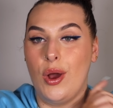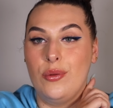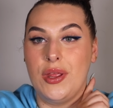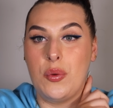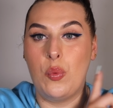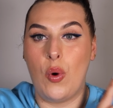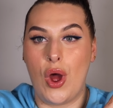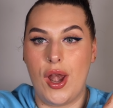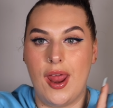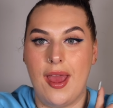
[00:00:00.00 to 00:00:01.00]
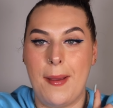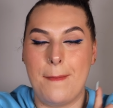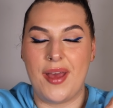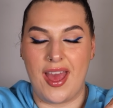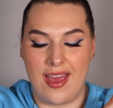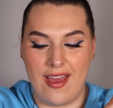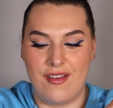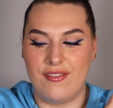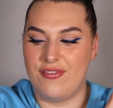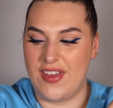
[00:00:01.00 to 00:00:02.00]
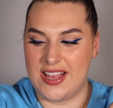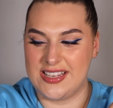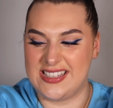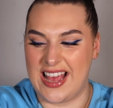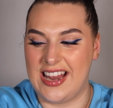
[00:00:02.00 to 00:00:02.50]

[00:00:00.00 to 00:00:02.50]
only one pair fits